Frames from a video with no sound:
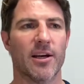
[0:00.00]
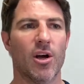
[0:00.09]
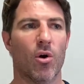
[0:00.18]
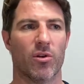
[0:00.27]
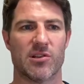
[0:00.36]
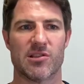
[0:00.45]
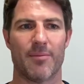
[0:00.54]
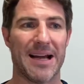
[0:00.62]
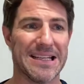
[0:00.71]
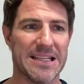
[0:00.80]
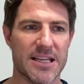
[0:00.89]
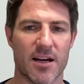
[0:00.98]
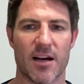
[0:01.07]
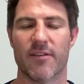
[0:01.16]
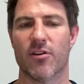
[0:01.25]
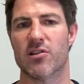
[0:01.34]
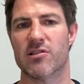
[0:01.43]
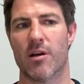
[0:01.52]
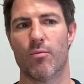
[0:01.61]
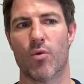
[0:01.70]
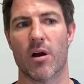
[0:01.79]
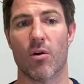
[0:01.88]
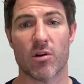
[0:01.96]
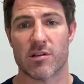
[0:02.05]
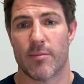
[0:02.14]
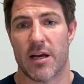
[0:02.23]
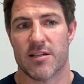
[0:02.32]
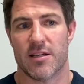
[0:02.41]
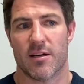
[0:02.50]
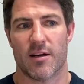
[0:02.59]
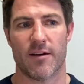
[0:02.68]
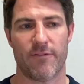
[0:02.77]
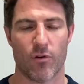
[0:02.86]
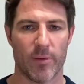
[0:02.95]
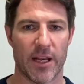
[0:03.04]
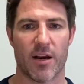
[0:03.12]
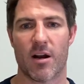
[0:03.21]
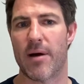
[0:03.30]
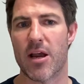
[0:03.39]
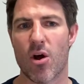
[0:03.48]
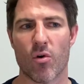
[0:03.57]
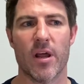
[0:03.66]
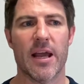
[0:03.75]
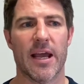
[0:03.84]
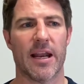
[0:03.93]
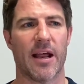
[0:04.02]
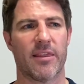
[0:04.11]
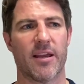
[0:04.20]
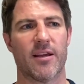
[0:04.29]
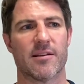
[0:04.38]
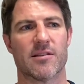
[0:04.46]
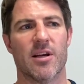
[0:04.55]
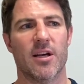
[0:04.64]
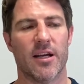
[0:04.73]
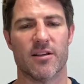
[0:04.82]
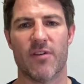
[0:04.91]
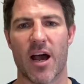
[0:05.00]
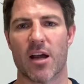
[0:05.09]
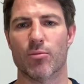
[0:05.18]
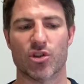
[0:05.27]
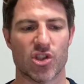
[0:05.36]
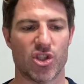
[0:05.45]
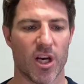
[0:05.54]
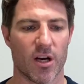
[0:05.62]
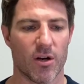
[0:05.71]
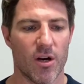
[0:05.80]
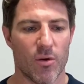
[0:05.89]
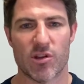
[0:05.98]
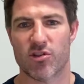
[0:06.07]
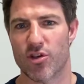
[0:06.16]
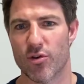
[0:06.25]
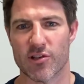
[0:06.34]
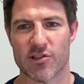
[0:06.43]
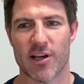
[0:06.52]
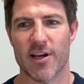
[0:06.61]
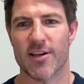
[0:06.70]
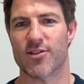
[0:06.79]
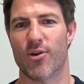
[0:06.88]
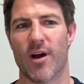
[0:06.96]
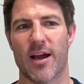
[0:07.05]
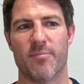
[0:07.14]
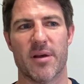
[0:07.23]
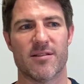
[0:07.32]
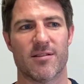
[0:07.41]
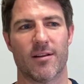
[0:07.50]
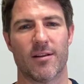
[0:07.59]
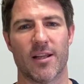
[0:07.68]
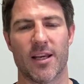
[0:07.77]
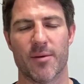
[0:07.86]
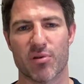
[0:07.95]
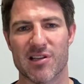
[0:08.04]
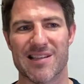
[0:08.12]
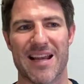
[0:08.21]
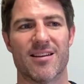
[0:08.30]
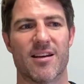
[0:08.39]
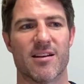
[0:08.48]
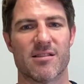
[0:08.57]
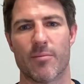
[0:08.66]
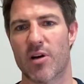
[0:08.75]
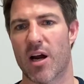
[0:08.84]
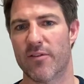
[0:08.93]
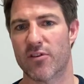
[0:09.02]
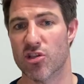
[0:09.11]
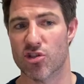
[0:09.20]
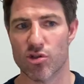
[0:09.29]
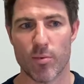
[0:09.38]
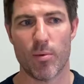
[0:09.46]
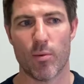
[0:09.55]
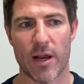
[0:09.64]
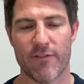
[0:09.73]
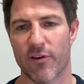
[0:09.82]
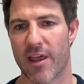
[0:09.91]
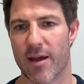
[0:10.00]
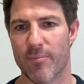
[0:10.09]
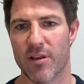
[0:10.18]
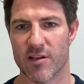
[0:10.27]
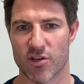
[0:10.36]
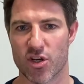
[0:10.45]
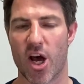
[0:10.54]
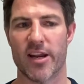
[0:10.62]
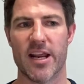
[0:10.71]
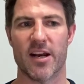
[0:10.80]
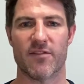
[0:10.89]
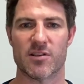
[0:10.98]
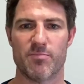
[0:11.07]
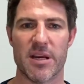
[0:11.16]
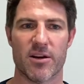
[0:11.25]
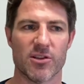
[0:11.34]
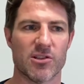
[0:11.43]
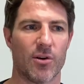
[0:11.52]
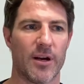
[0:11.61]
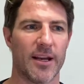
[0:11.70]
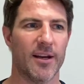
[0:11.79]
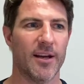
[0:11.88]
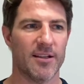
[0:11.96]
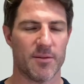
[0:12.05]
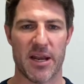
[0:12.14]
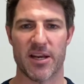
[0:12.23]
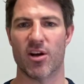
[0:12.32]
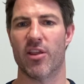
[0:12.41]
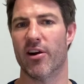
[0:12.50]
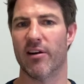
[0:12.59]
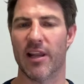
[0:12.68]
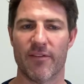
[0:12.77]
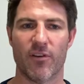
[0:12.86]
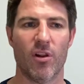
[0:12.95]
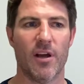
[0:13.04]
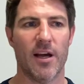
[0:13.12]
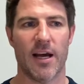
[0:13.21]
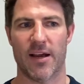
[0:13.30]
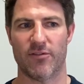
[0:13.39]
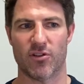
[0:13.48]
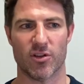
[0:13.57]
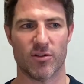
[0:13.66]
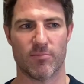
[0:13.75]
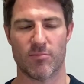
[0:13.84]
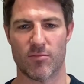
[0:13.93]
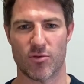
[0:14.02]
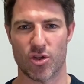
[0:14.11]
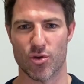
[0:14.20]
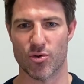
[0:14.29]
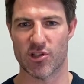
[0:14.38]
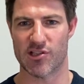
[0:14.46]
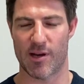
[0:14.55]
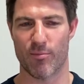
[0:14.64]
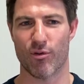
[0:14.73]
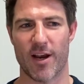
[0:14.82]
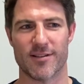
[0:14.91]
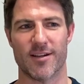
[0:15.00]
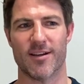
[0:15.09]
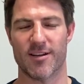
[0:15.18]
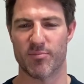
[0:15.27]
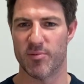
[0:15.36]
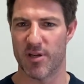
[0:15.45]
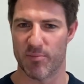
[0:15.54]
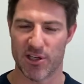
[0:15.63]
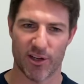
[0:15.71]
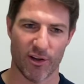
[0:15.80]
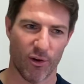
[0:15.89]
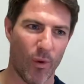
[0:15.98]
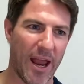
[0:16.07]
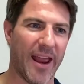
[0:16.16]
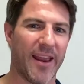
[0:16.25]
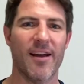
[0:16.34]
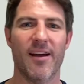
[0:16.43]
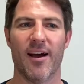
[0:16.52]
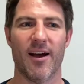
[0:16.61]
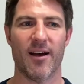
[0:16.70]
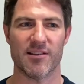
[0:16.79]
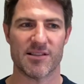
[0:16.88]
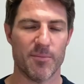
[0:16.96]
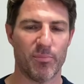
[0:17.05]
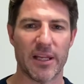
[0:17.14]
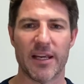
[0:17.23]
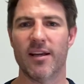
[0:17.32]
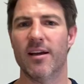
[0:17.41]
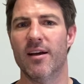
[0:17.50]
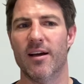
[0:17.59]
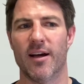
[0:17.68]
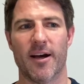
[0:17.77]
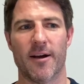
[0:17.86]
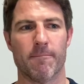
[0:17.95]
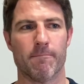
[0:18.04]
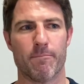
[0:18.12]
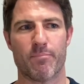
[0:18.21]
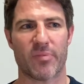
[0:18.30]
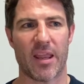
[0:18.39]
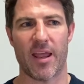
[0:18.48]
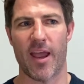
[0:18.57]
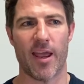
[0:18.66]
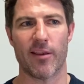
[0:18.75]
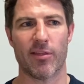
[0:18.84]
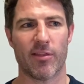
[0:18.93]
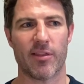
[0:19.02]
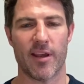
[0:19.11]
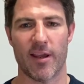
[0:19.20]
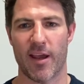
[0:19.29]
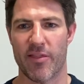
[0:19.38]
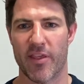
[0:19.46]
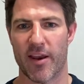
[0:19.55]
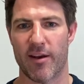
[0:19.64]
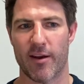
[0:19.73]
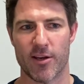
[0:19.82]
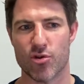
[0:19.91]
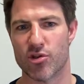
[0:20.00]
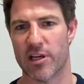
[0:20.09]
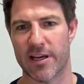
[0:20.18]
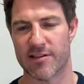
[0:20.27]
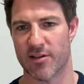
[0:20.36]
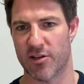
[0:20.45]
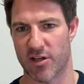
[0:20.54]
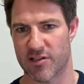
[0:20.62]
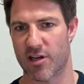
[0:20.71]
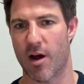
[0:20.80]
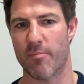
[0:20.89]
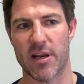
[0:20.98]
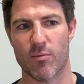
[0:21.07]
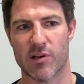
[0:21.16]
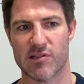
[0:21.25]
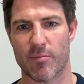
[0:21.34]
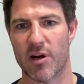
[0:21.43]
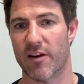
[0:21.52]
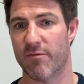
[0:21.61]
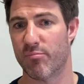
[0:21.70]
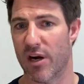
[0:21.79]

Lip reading: or there's some idea I've heard somewhere, or some idea I formulated on my own. And I think it's valuable to share with students. So I basically present it in some kind of consumable way for them. These are non-native speakers, so depending on their level, I have to choose to summarize it in a particular way, simply, and then usually it's accompanied with some kind of